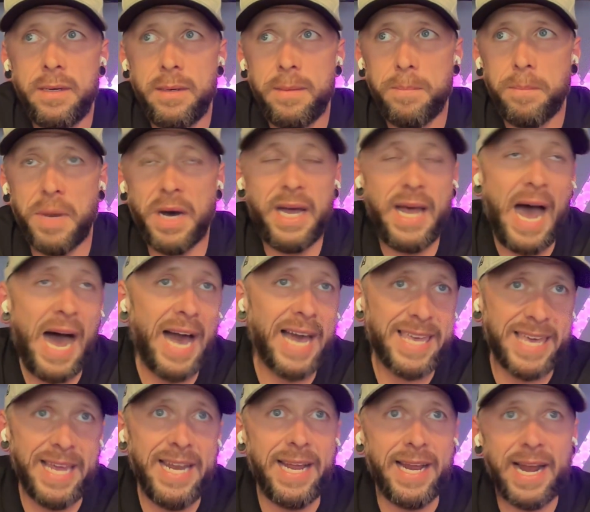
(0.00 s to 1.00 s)
But I
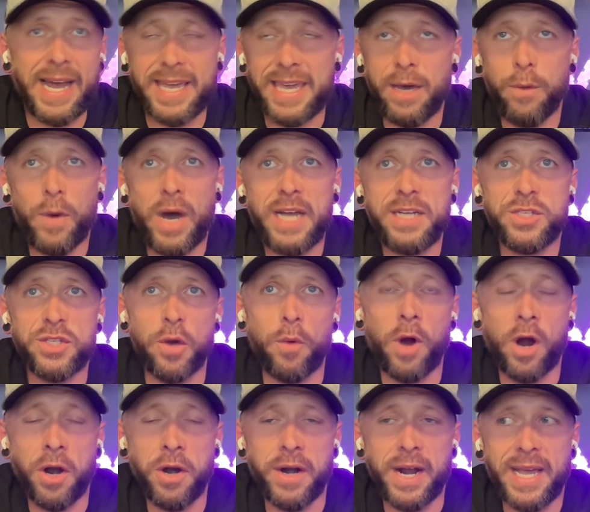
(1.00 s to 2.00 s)
get it. I get why he's so
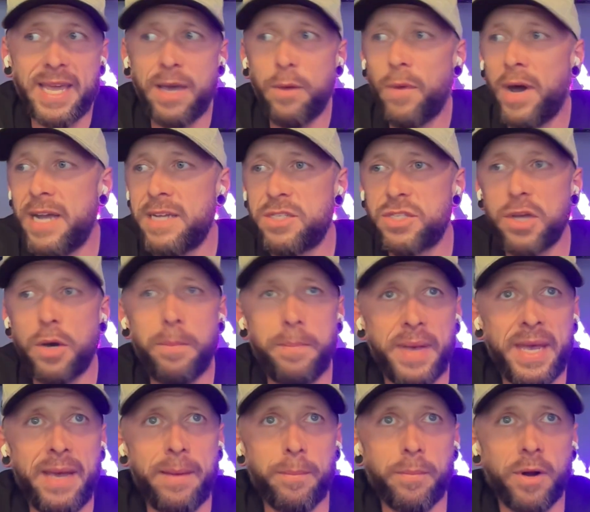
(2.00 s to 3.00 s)
hurt. I get why he's so
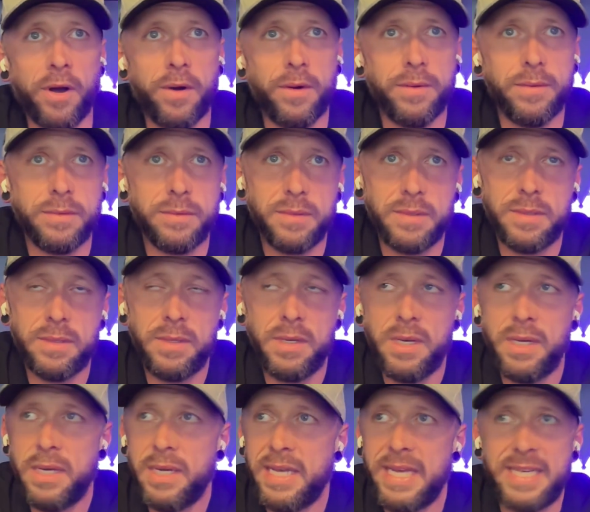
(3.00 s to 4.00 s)
bent, bro.
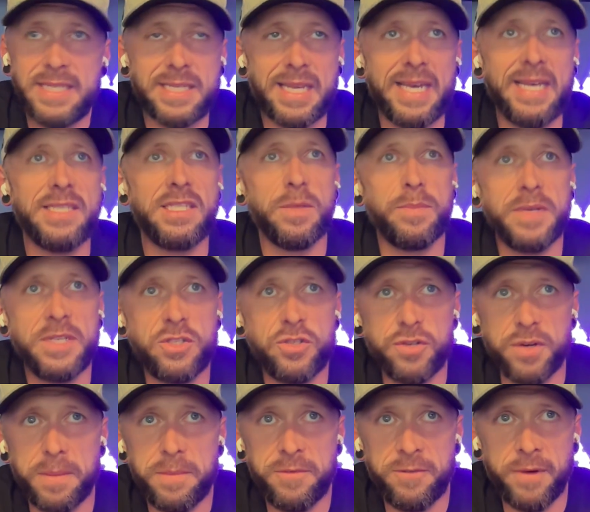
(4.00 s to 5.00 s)
His kids have been
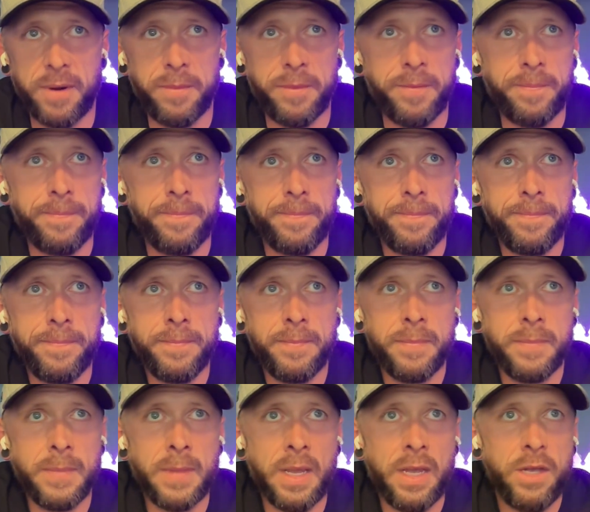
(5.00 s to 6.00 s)
stripped from him.
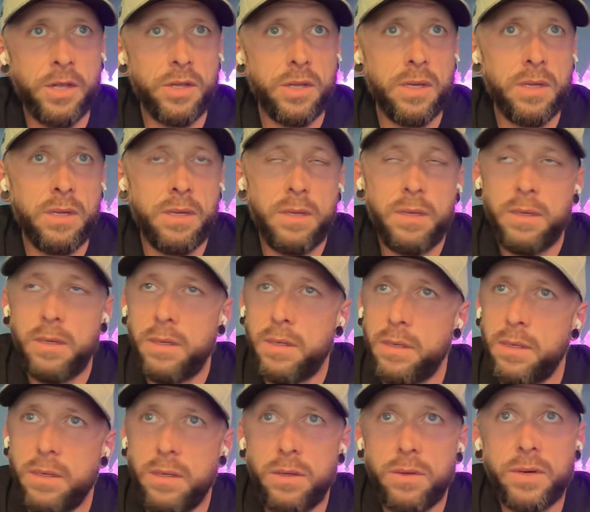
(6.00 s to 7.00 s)

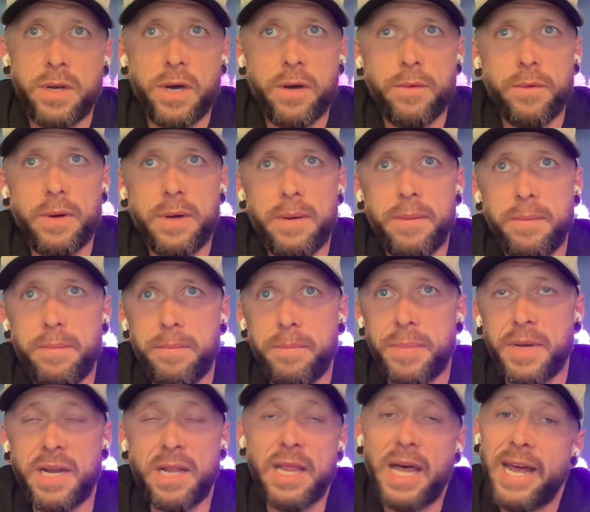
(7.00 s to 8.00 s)
You know,
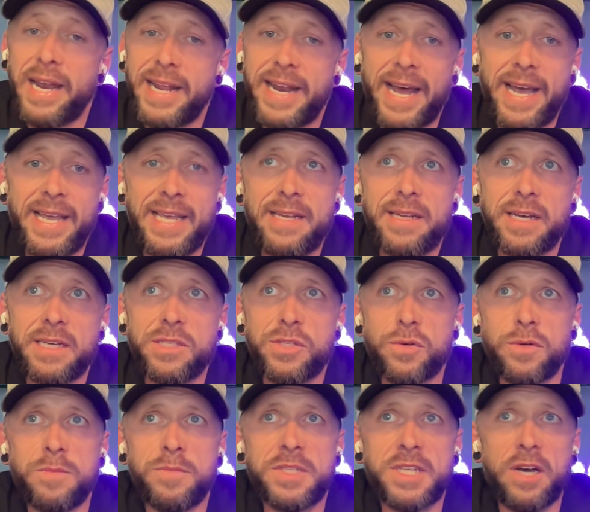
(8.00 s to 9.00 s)
but a lot of that he does to
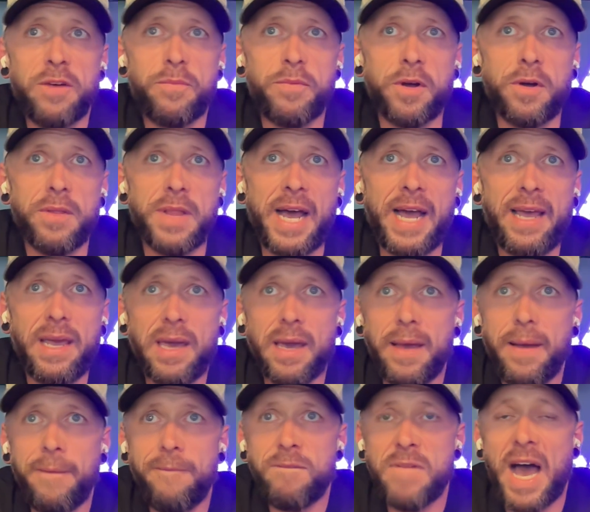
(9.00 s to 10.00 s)
himself, bro. Like,
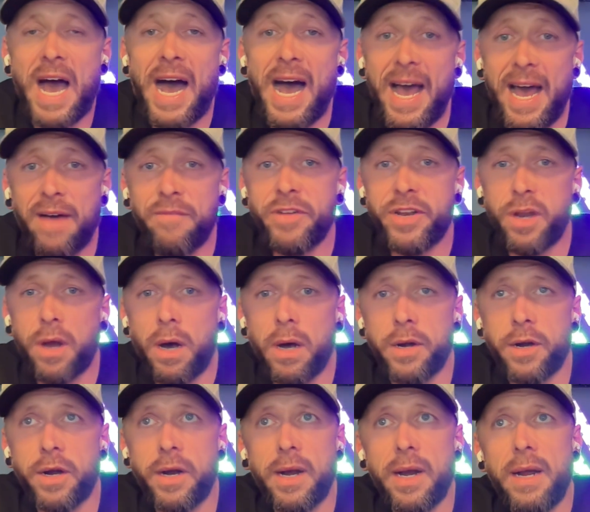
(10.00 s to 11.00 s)
I have a
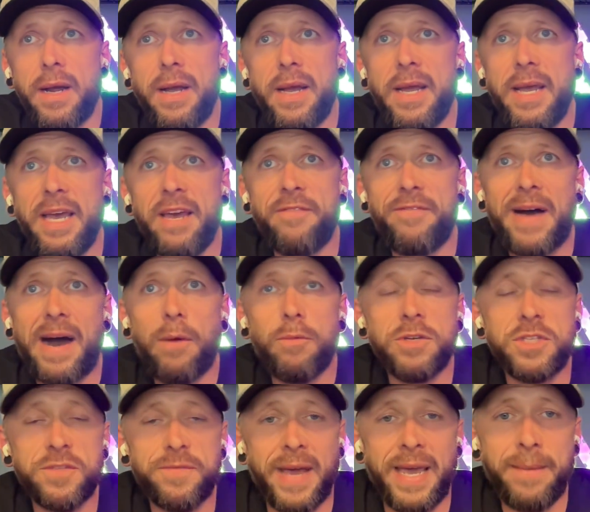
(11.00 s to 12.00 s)
daughter. If I
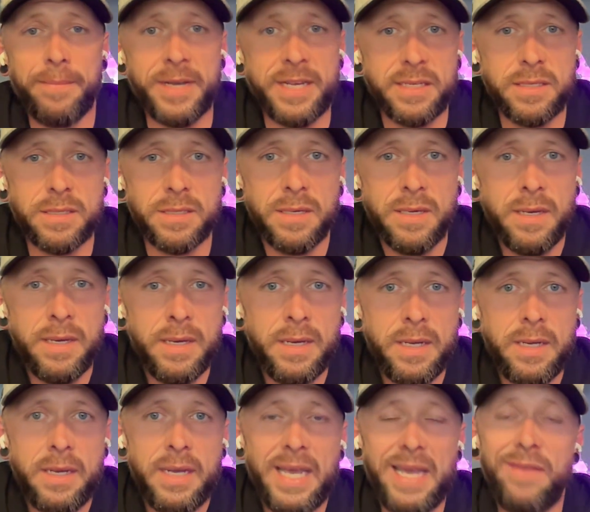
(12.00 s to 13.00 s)
was famous...
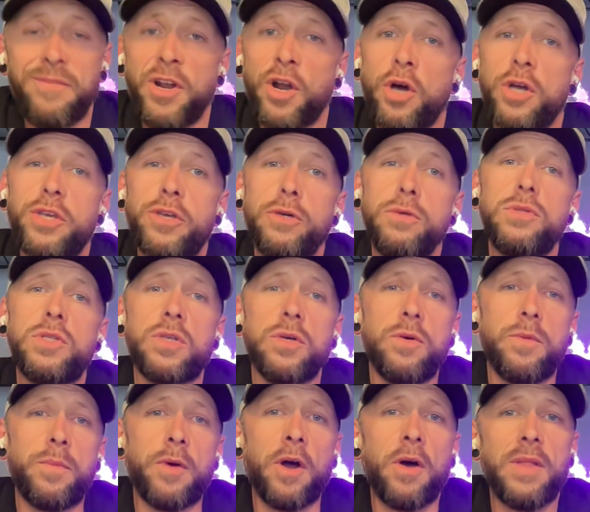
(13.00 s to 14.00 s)
Even on
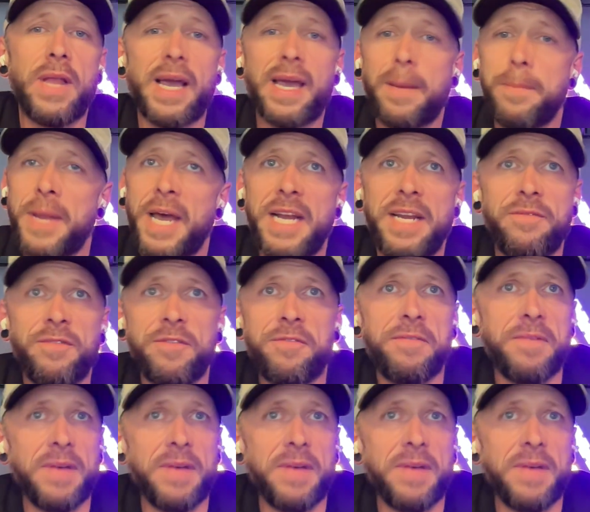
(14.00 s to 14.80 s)
YouTube, bro, like I'm not even